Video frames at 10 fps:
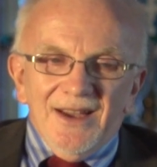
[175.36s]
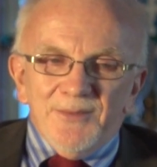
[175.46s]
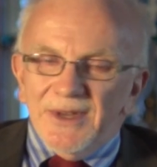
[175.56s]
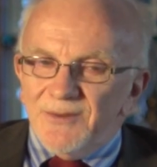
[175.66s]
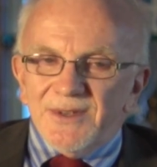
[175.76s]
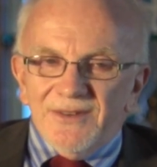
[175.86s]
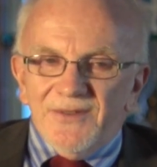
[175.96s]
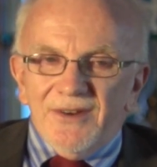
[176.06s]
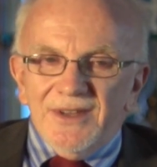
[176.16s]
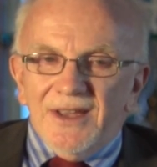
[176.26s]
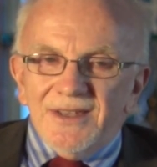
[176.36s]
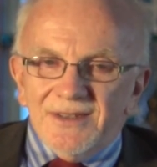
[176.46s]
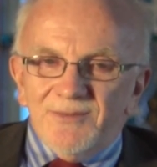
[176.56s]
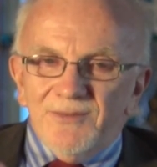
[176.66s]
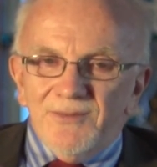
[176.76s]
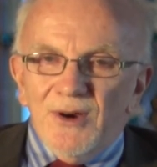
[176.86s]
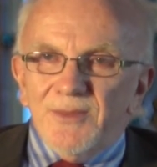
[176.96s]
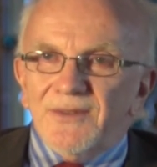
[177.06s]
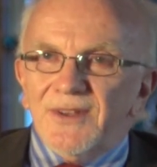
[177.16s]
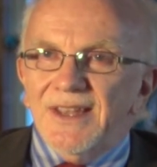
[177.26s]
But it was a very nice
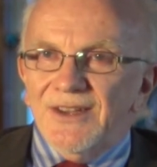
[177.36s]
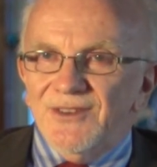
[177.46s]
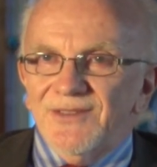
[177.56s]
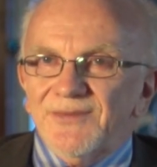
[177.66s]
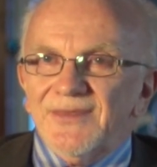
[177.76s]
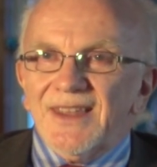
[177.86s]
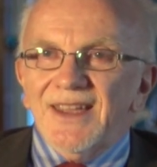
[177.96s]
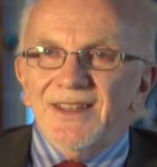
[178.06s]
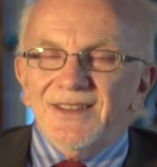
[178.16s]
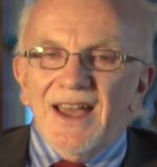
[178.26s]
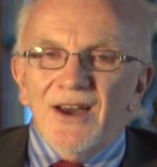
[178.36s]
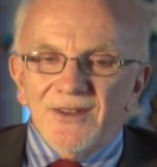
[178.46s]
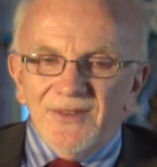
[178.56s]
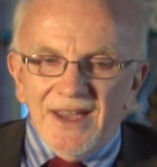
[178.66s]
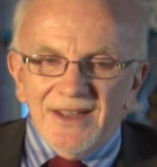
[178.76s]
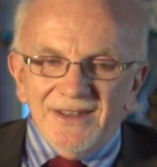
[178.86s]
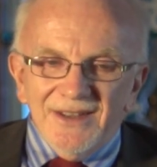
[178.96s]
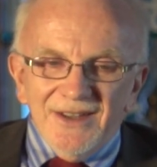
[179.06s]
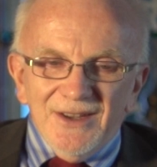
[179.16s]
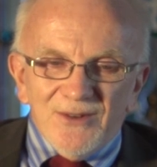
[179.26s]
moment of connection. And out of that
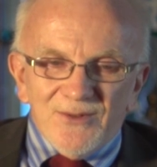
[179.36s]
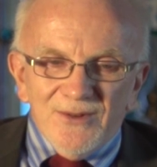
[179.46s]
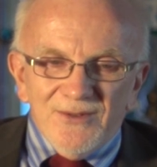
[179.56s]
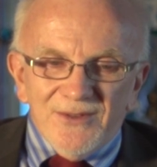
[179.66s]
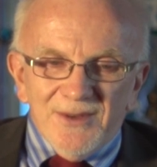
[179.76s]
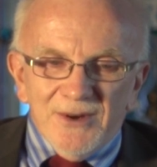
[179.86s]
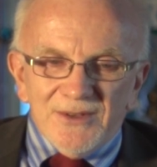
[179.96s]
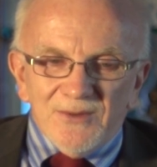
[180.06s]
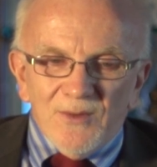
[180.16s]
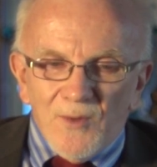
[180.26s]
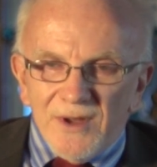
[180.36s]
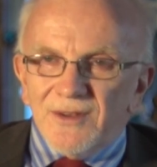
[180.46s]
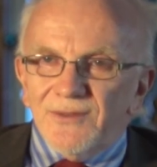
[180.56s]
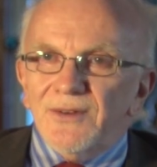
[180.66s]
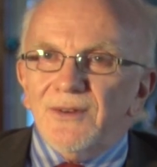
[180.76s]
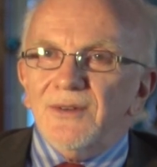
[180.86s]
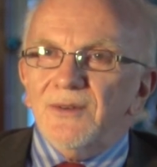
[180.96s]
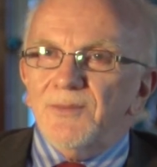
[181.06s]
grew the most wonderful